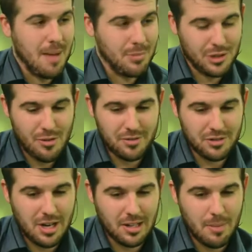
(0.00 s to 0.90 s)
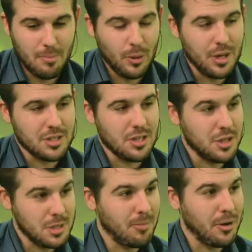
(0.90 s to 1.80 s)
I'm sure I've seen that Moyes at
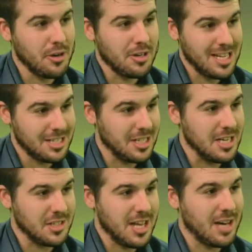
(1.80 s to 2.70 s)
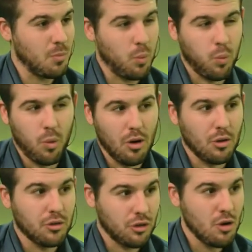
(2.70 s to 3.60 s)
this point last season had 1
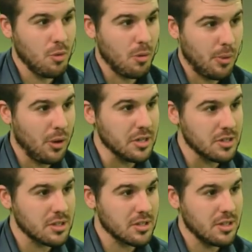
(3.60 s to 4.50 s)
or 2 more points.